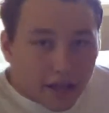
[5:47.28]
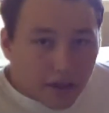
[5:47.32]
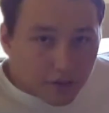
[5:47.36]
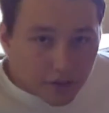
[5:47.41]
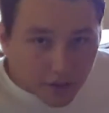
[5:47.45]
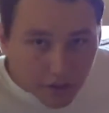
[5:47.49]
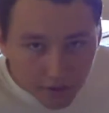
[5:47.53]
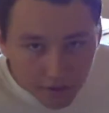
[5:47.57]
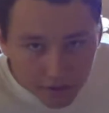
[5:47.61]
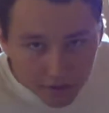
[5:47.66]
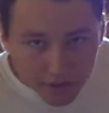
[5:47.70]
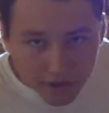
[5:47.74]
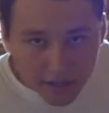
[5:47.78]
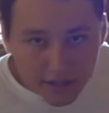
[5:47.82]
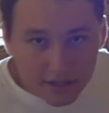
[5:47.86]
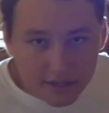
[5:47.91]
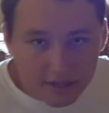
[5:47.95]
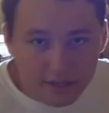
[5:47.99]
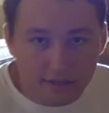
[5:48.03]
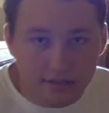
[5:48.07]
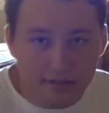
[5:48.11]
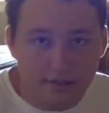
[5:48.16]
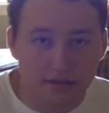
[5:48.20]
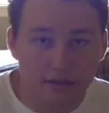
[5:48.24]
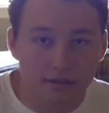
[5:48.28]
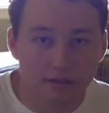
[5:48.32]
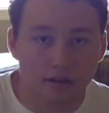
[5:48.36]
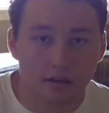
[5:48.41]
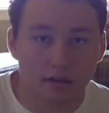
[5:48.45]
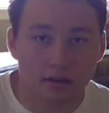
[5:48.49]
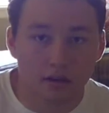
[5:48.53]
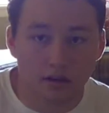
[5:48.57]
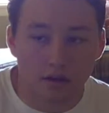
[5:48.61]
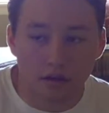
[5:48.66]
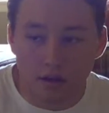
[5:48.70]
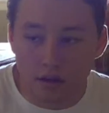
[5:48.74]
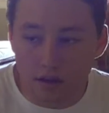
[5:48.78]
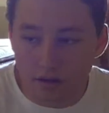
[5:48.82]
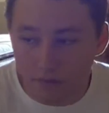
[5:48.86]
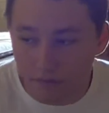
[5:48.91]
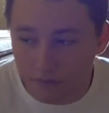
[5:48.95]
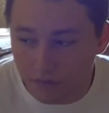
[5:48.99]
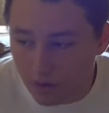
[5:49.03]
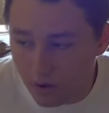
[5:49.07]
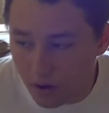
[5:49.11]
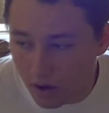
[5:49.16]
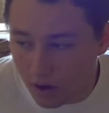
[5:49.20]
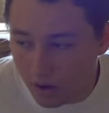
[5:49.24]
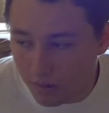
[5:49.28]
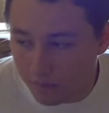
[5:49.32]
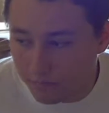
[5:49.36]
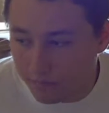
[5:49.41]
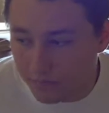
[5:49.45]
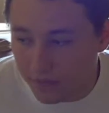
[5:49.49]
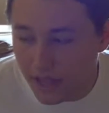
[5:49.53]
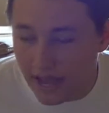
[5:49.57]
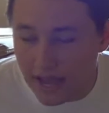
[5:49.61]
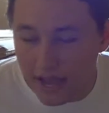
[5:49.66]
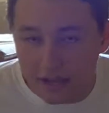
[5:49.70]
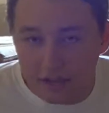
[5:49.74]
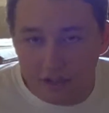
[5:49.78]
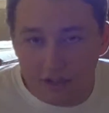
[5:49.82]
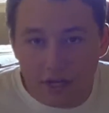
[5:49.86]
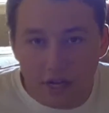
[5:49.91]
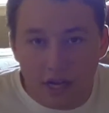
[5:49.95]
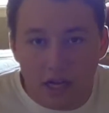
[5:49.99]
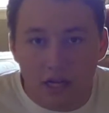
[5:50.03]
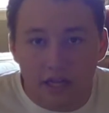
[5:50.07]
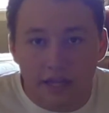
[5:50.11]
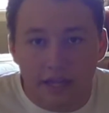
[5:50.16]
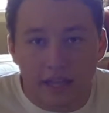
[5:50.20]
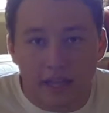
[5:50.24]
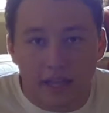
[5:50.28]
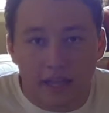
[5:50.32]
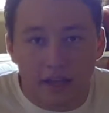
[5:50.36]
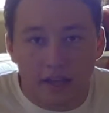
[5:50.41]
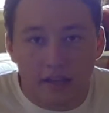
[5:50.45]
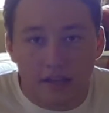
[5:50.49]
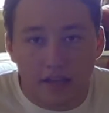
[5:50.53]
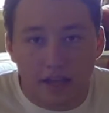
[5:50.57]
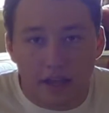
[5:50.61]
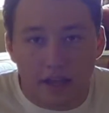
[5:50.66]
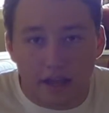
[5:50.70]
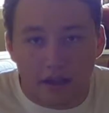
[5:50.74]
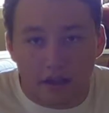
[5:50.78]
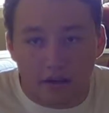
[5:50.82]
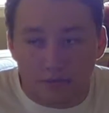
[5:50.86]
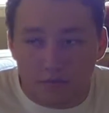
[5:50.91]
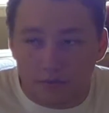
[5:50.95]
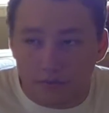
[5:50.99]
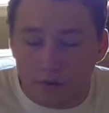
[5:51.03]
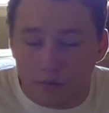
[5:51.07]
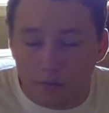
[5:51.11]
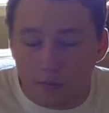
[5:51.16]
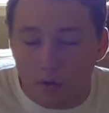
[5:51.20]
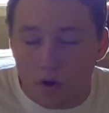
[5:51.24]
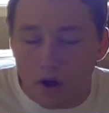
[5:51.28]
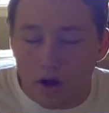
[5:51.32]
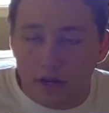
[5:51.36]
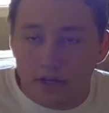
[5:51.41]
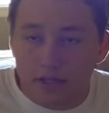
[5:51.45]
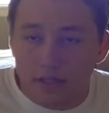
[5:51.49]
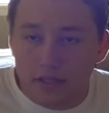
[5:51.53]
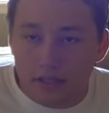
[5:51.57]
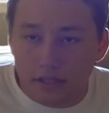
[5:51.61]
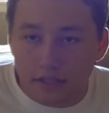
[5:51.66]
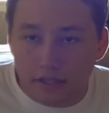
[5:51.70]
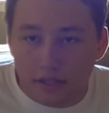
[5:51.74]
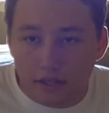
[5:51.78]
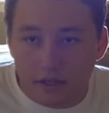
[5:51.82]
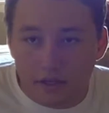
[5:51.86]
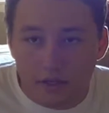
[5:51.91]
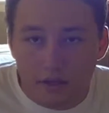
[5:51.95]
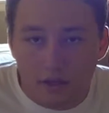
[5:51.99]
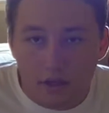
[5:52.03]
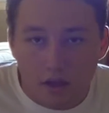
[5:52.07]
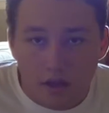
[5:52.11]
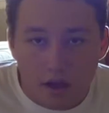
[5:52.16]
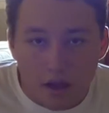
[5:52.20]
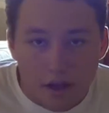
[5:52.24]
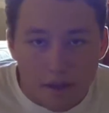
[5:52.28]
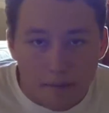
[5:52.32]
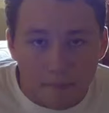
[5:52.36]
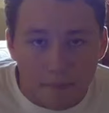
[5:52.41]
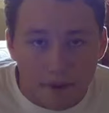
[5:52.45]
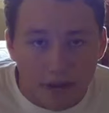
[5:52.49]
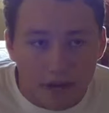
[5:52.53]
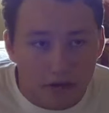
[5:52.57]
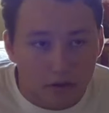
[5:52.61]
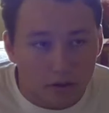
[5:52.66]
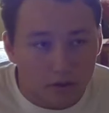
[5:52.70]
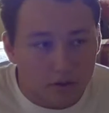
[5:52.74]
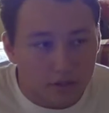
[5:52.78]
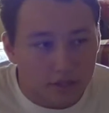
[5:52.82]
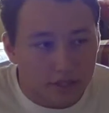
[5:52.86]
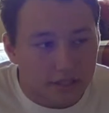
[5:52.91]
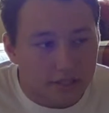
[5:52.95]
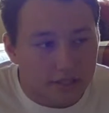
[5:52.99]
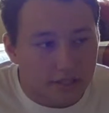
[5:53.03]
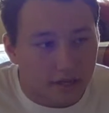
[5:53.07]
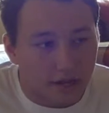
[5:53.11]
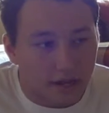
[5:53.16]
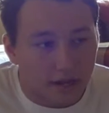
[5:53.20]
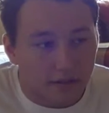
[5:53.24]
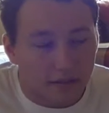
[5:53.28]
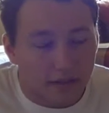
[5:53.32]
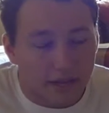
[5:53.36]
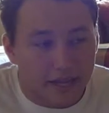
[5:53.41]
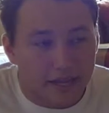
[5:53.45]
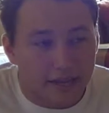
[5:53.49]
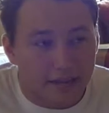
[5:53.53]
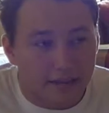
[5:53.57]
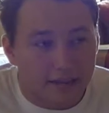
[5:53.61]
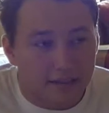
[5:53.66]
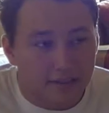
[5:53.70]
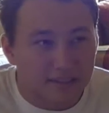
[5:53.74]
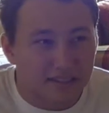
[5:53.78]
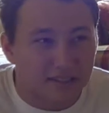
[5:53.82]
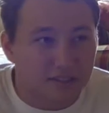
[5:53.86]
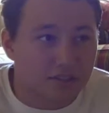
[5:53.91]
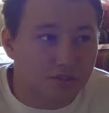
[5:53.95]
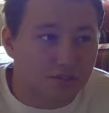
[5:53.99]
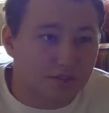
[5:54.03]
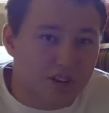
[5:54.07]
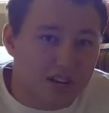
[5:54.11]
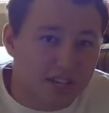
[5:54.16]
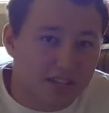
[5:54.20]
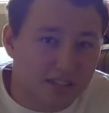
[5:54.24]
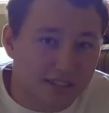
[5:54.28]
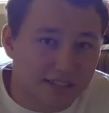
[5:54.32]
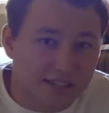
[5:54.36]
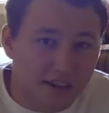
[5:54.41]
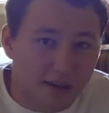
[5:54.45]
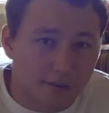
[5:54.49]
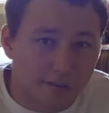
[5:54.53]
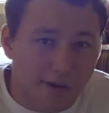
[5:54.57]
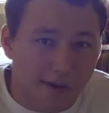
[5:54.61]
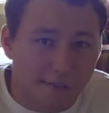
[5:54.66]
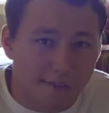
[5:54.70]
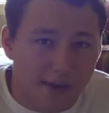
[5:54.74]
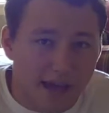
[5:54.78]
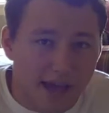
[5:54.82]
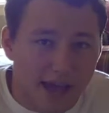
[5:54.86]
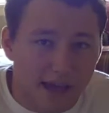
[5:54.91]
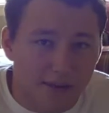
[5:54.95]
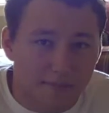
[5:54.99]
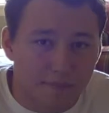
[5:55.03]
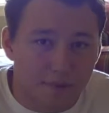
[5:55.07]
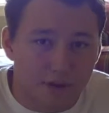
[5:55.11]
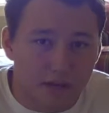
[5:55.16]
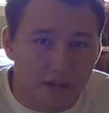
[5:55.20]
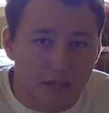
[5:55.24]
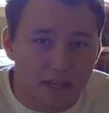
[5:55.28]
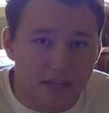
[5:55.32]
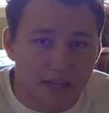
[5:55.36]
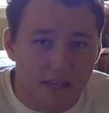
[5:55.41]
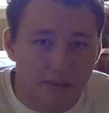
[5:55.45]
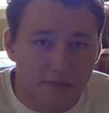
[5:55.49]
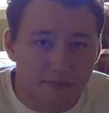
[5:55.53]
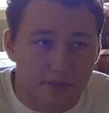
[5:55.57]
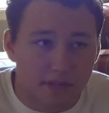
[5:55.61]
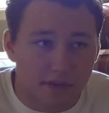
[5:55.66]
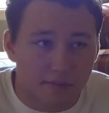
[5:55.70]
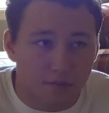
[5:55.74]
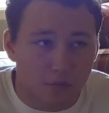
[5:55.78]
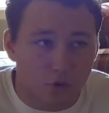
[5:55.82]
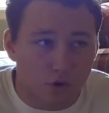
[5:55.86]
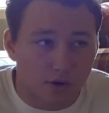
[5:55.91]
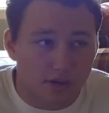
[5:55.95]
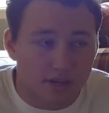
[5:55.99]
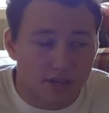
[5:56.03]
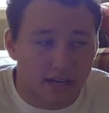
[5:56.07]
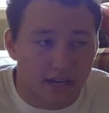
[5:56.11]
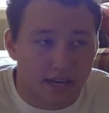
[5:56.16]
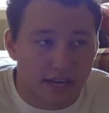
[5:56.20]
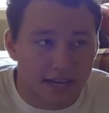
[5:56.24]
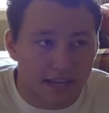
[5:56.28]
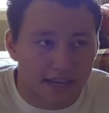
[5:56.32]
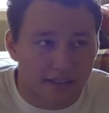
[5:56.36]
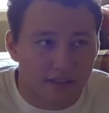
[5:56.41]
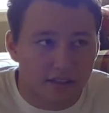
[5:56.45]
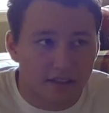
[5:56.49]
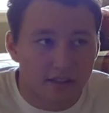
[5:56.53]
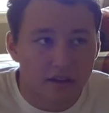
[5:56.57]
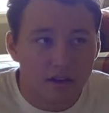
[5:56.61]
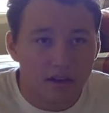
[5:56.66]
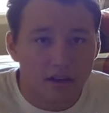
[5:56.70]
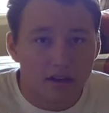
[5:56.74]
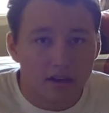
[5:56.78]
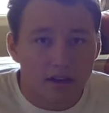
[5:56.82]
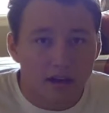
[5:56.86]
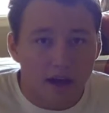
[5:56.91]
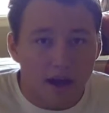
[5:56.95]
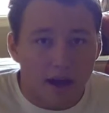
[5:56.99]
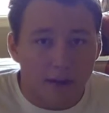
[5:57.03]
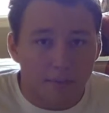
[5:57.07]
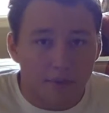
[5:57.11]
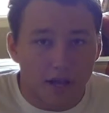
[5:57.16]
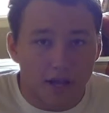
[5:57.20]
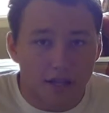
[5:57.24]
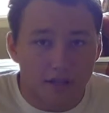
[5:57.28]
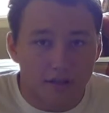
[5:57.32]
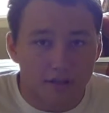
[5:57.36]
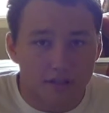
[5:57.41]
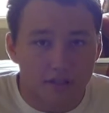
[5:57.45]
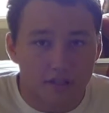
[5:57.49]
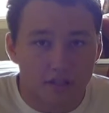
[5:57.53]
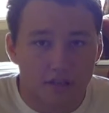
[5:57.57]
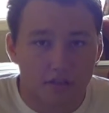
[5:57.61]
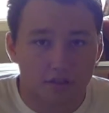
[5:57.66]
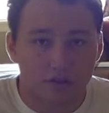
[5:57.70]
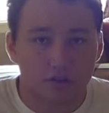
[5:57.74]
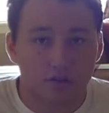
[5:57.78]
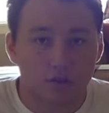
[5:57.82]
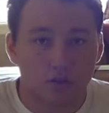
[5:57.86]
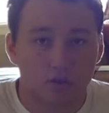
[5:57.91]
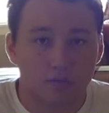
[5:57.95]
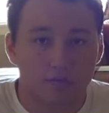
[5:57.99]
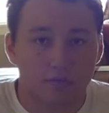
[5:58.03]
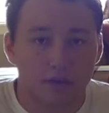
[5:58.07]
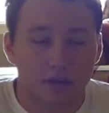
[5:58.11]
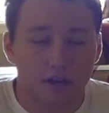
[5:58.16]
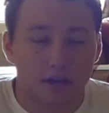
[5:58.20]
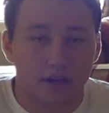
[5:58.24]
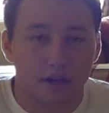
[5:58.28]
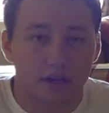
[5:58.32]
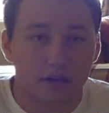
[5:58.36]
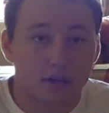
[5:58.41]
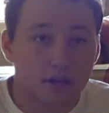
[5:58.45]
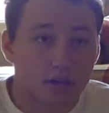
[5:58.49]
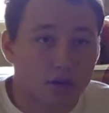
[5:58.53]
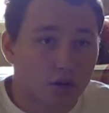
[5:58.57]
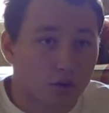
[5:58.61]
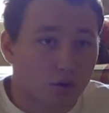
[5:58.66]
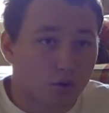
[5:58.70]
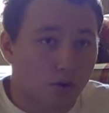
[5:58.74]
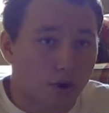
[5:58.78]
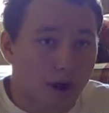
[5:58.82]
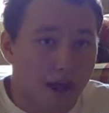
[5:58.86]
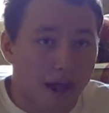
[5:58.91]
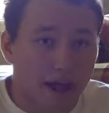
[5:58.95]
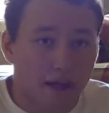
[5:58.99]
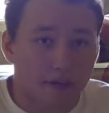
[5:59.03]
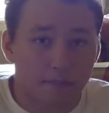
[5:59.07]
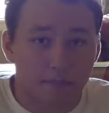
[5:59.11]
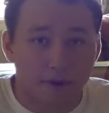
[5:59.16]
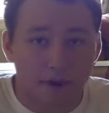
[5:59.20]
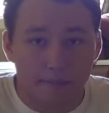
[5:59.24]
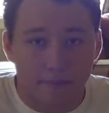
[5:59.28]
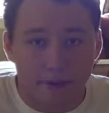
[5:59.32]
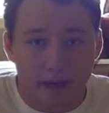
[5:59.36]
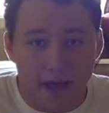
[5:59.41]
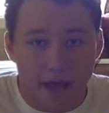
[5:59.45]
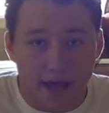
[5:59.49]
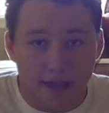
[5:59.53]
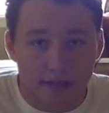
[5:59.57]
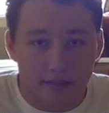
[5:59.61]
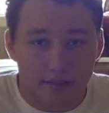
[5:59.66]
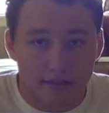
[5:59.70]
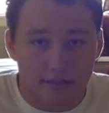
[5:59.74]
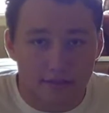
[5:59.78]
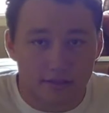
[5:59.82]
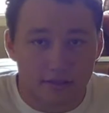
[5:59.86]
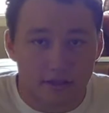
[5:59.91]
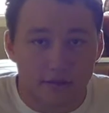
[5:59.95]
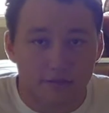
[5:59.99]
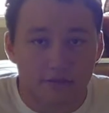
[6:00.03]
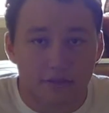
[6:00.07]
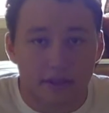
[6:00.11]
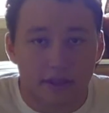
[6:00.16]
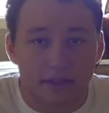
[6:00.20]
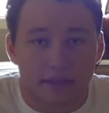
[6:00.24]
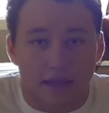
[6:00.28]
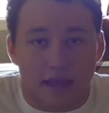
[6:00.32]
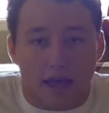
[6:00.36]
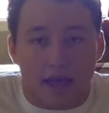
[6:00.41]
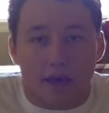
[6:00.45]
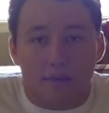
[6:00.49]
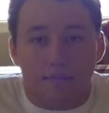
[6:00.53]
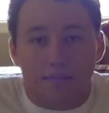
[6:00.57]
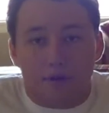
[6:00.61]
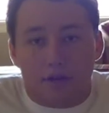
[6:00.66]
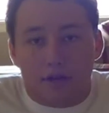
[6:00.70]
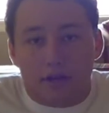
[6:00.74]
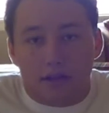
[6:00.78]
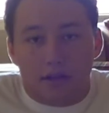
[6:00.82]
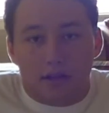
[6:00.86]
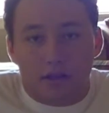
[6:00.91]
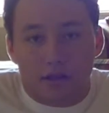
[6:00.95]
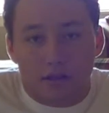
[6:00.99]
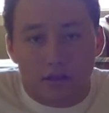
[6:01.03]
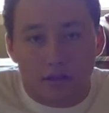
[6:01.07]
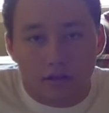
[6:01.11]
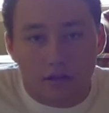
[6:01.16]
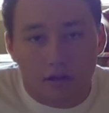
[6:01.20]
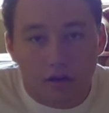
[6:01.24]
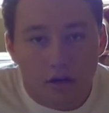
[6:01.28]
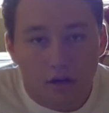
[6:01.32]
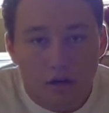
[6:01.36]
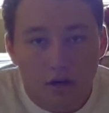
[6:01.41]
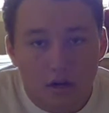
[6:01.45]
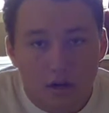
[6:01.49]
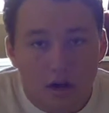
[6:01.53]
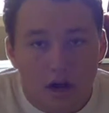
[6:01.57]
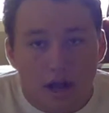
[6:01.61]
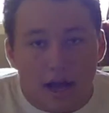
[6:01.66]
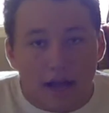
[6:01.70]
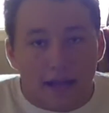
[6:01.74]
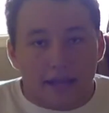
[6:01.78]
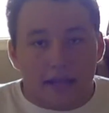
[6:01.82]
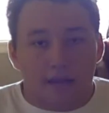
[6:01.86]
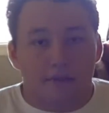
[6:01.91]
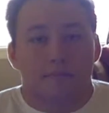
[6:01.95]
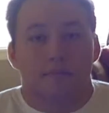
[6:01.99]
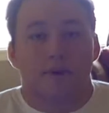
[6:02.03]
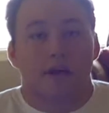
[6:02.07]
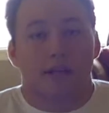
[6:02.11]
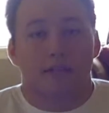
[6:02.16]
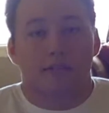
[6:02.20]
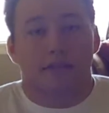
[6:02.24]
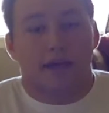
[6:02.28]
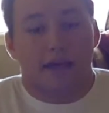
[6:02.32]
I learned this from the Agile 8 and from watching Matt Ogus, and I like it because it stretches out my back but keeps it more tight. I'm not using the tube to crack my back and stuff like that, but I get my